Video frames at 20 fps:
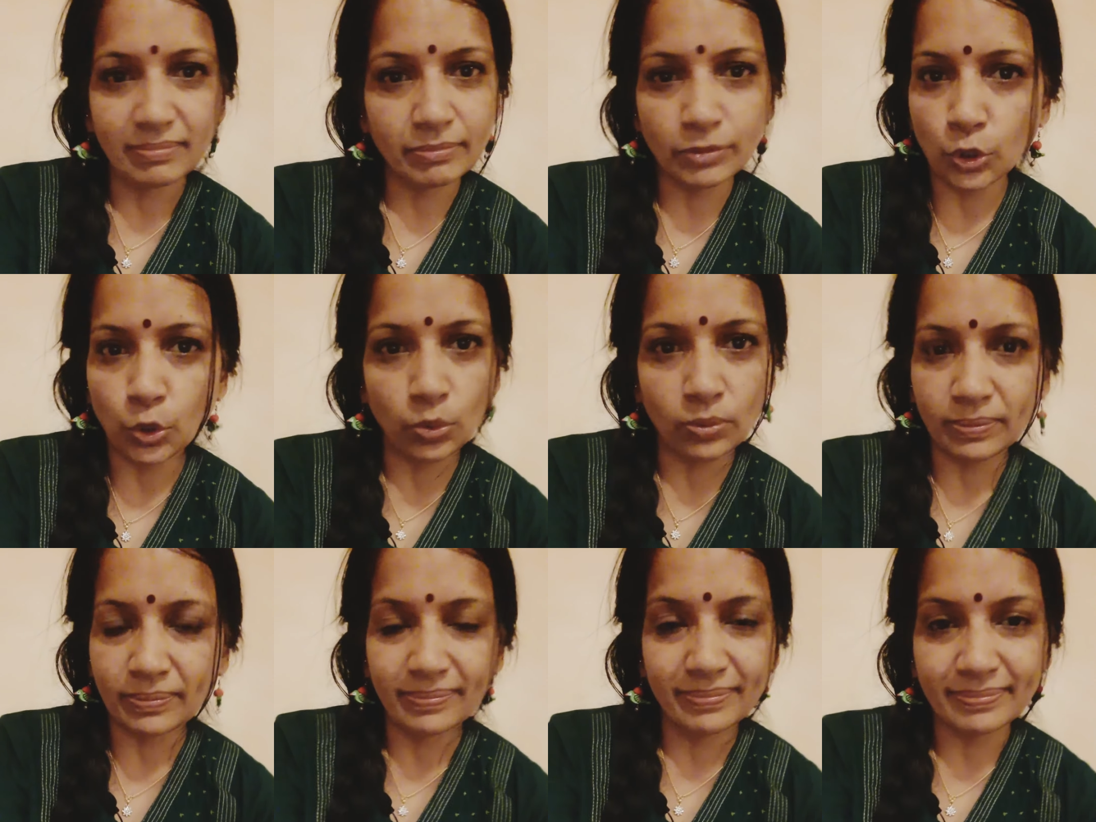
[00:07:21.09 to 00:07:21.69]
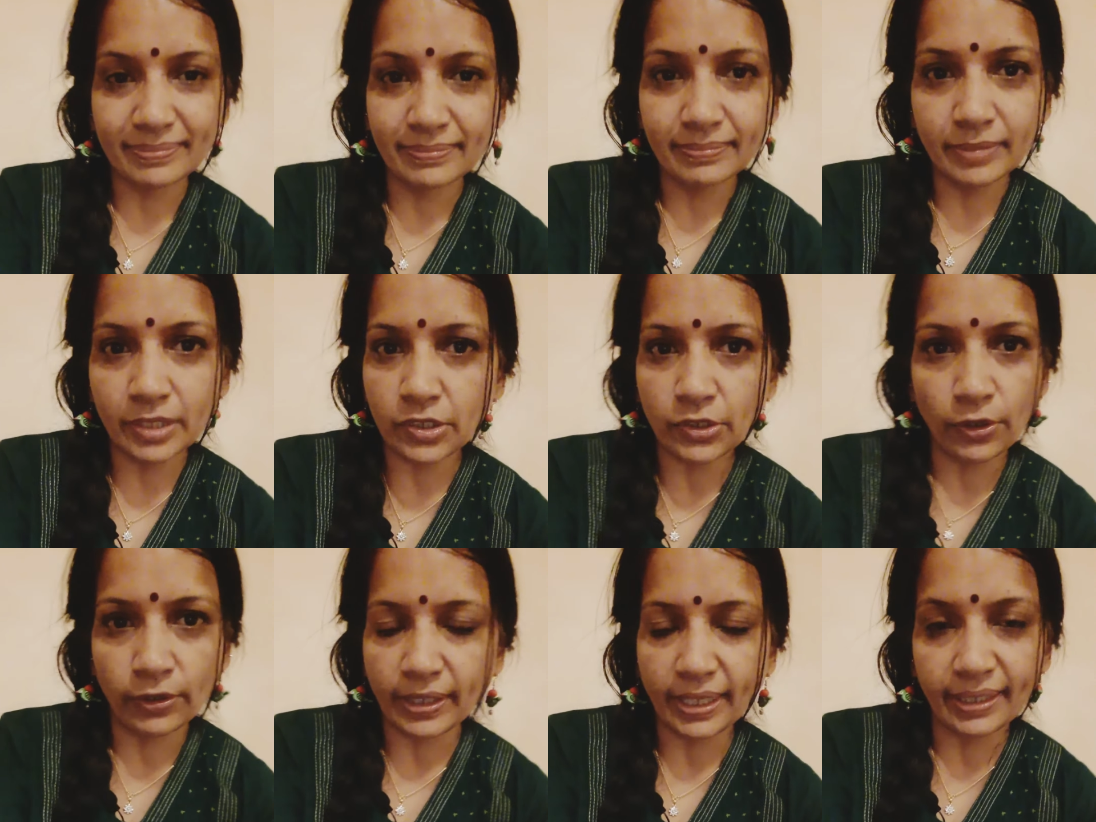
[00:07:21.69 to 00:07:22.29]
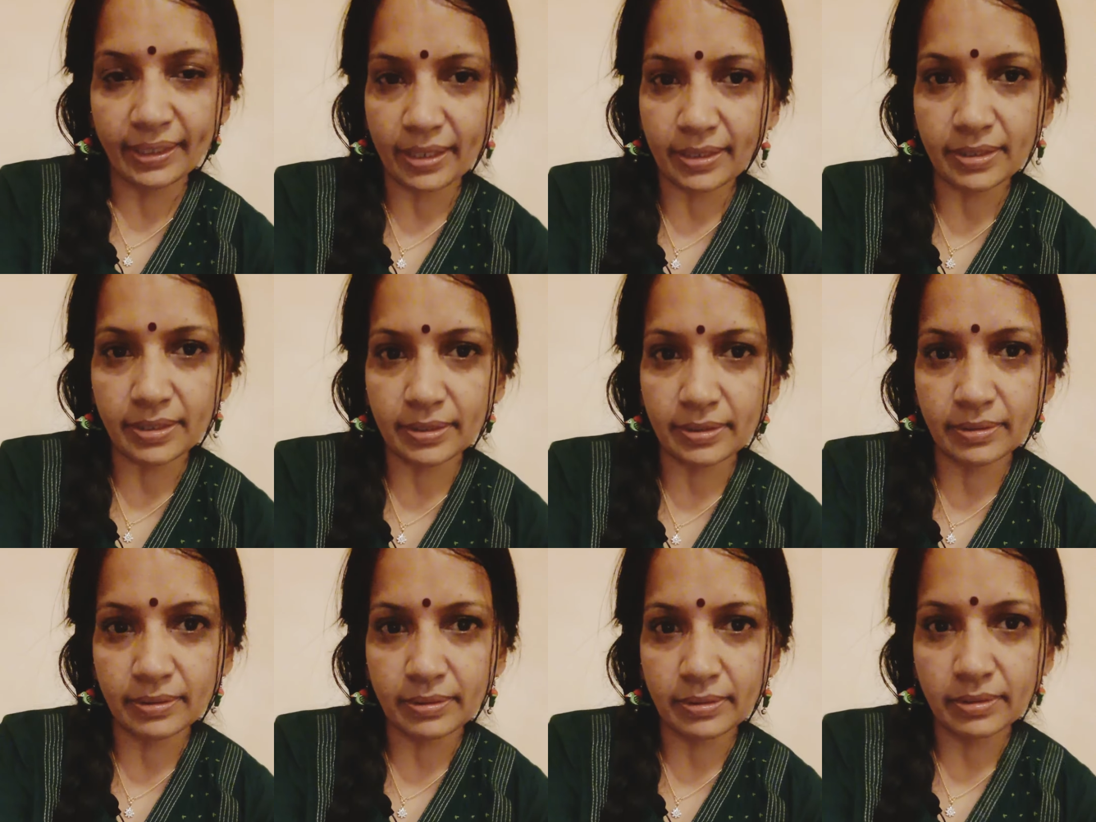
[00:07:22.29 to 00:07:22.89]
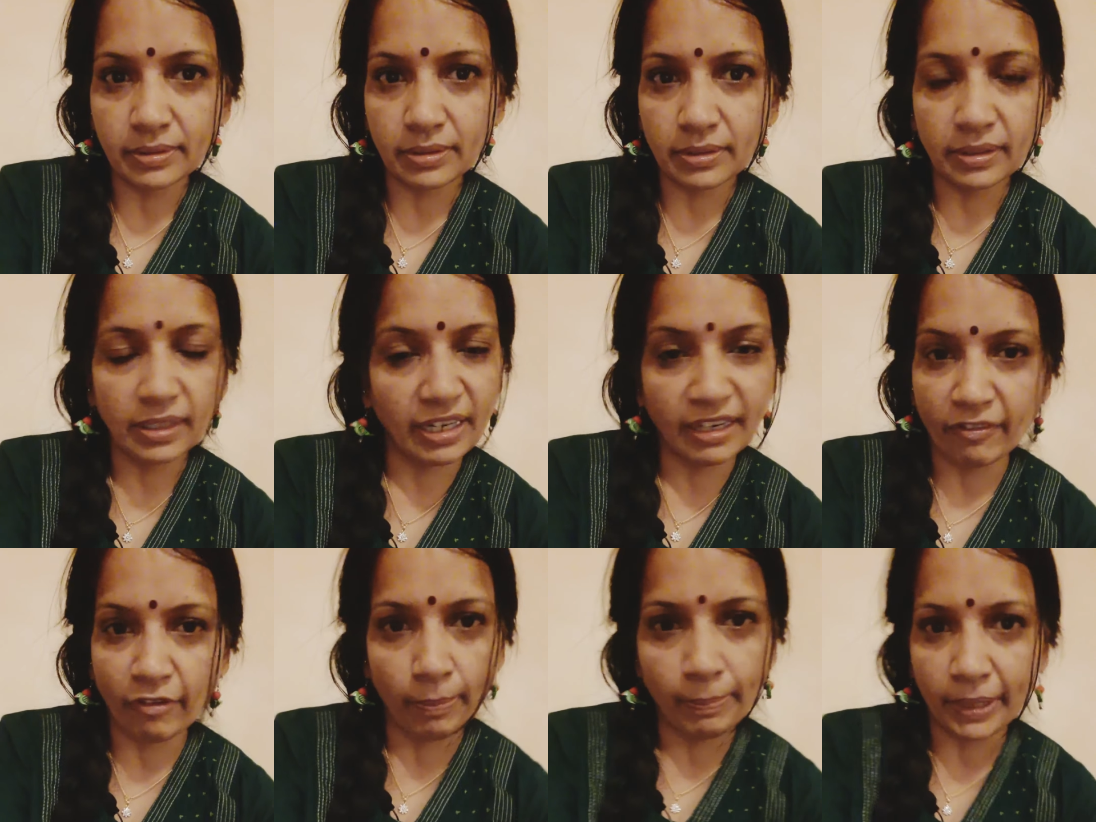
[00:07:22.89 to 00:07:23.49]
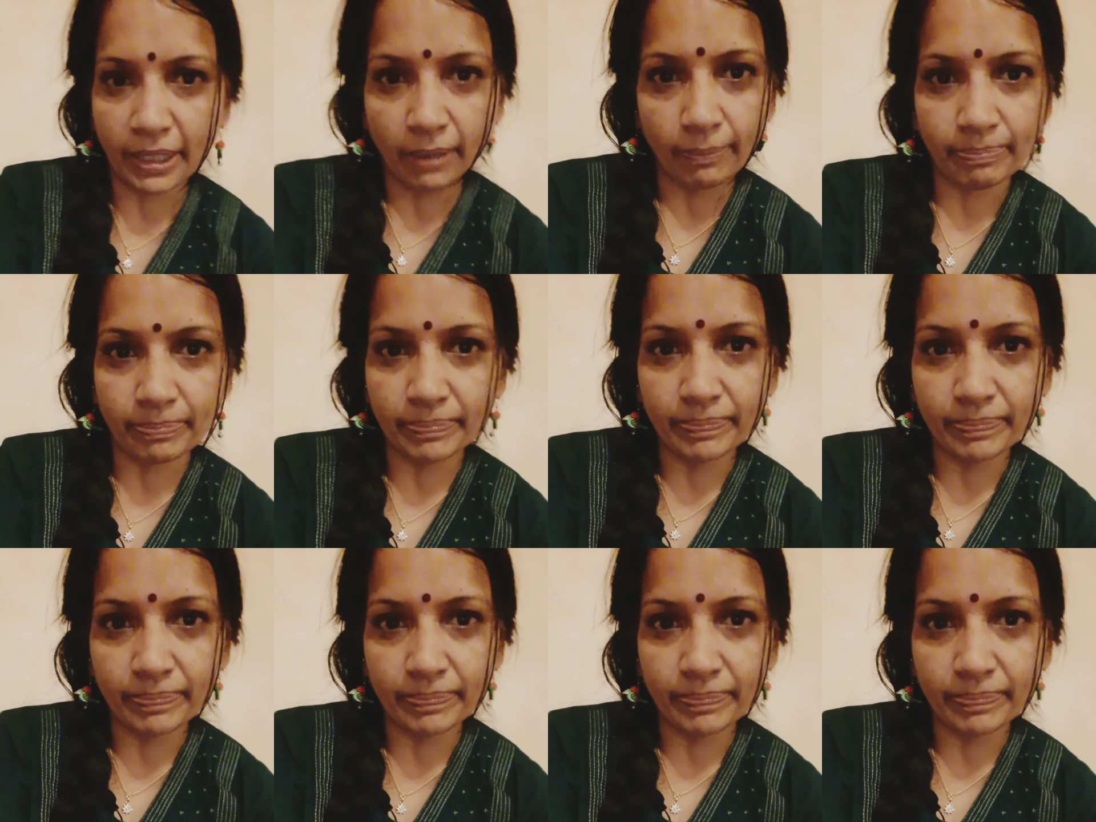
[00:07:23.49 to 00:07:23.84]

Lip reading: No, it's not like that. They never pick up.